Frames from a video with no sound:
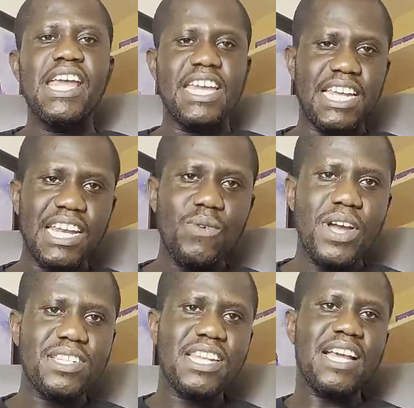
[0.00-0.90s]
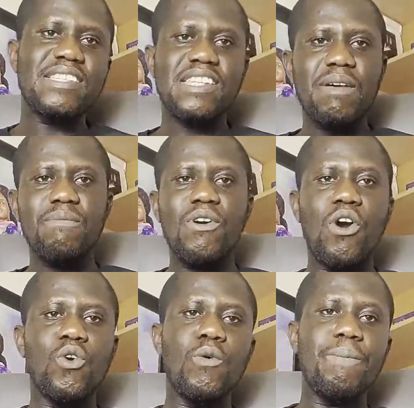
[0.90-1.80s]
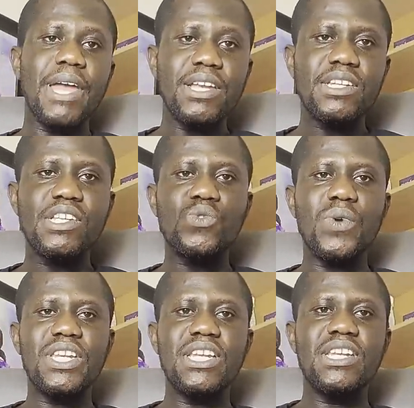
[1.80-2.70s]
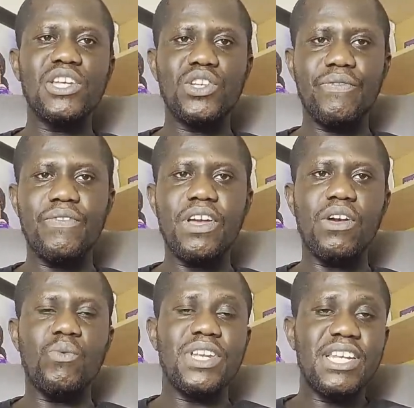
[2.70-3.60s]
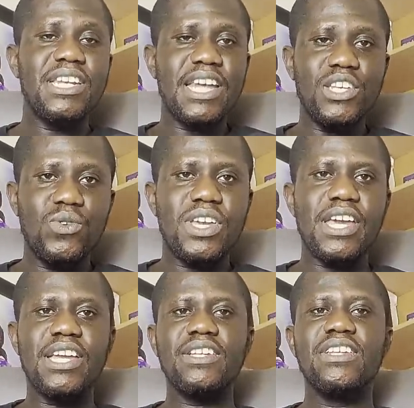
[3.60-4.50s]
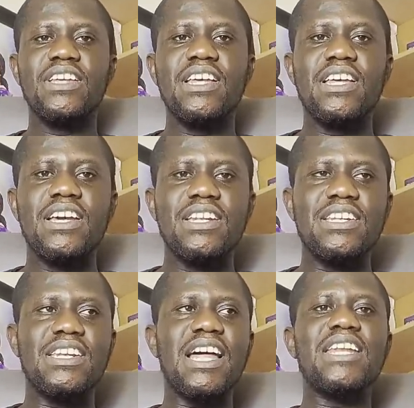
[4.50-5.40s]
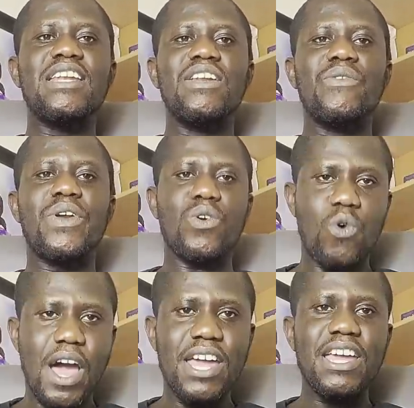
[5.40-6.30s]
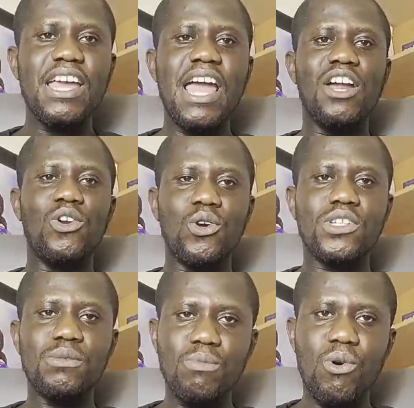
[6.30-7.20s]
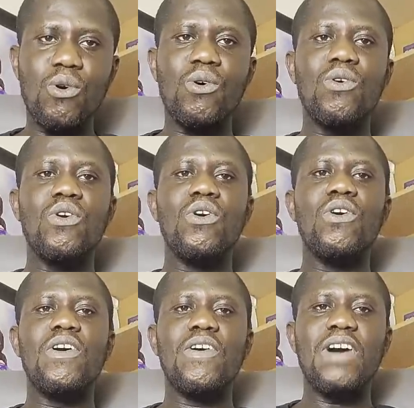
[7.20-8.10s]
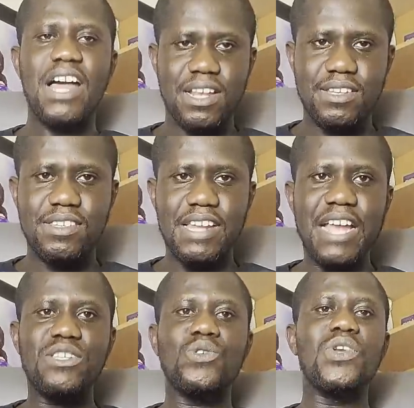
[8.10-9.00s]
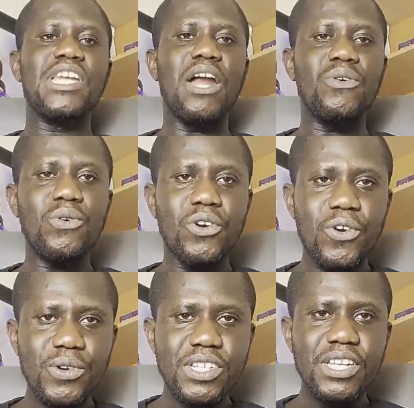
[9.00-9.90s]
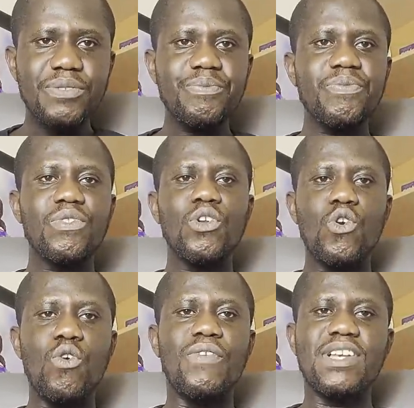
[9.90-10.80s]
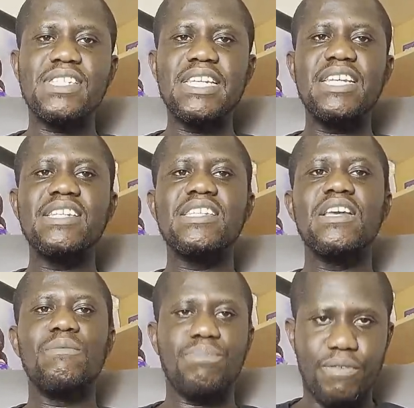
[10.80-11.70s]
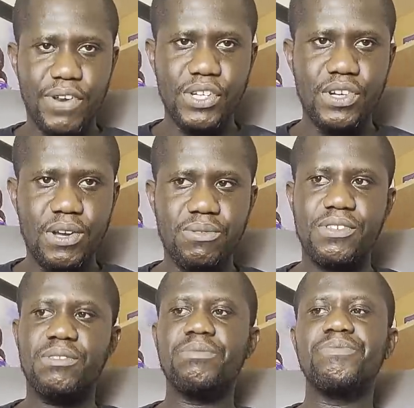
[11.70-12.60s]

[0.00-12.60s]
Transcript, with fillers: In other words, there are some occupations within the within the UK that require a lot more hands, and so they are recruiting overseas professionals